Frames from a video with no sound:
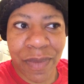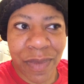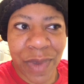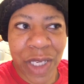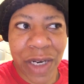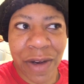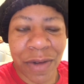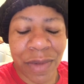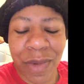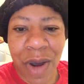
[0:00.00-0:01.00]

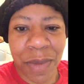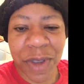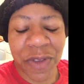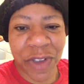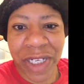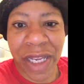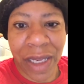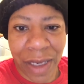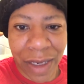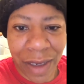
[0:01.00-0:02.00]
almost for
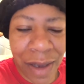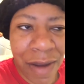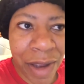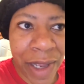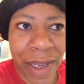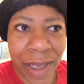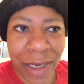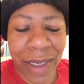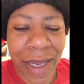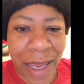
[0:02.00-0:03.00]
dead. In
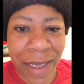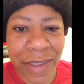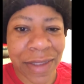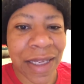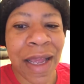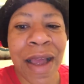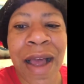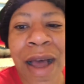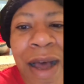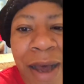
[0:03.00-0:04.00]
any case,
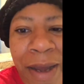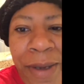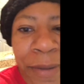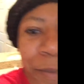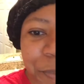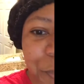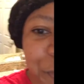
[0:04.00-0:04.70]
the